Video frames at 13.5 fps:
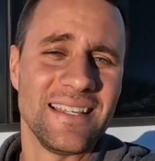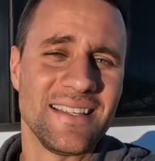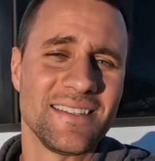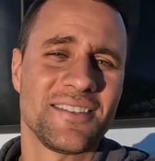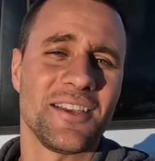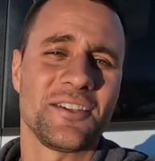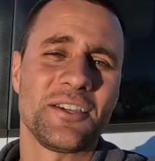it
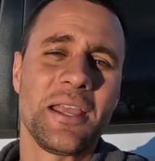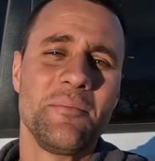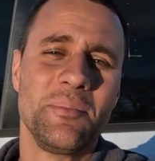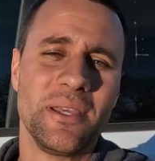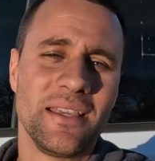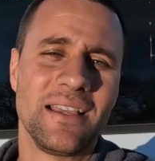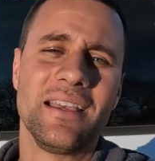is such a
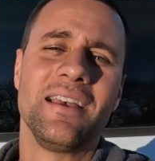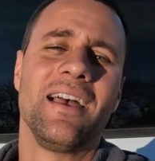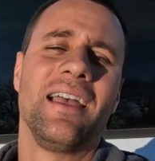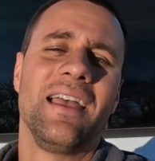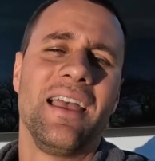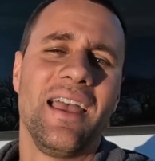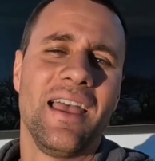big,
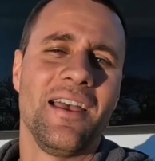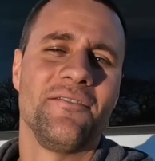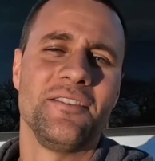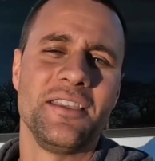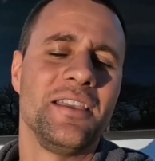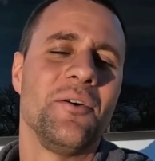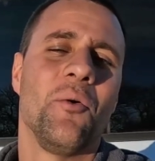
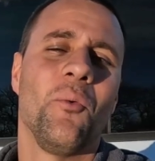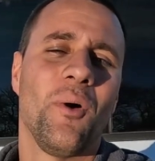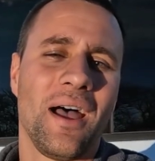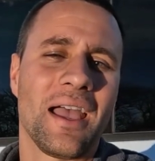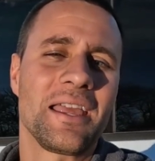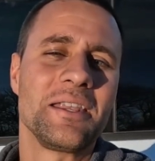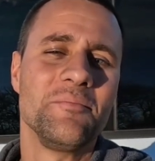heavy,
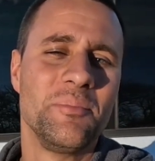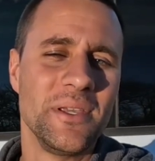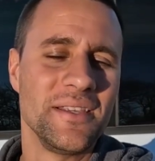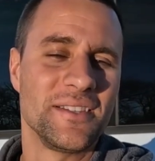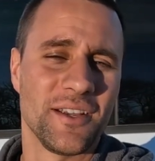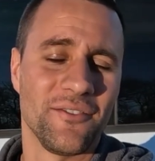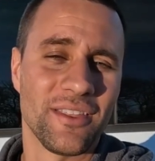wide
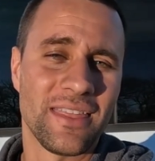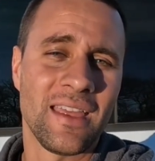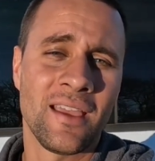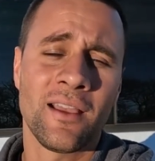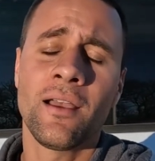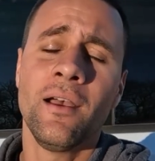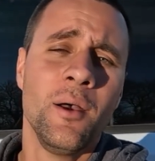beast of a
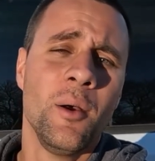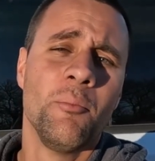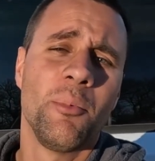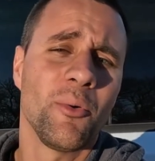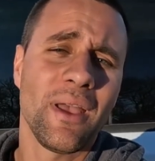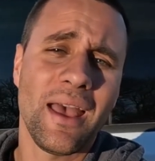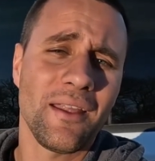thing.
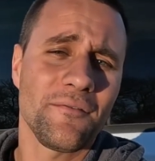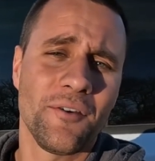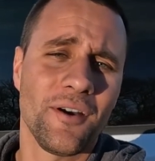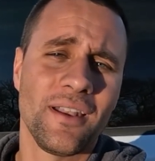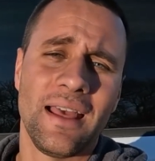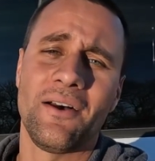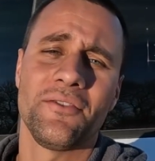But we had
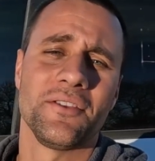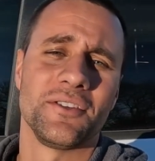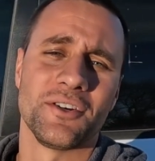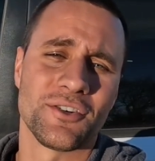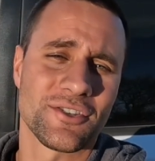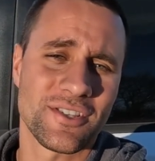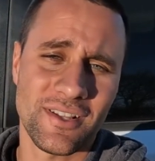fun out in the
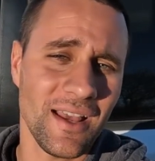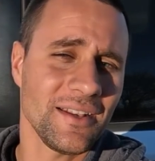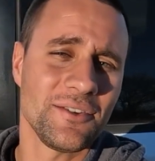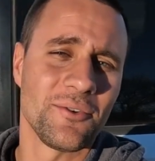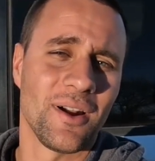dirt, sliding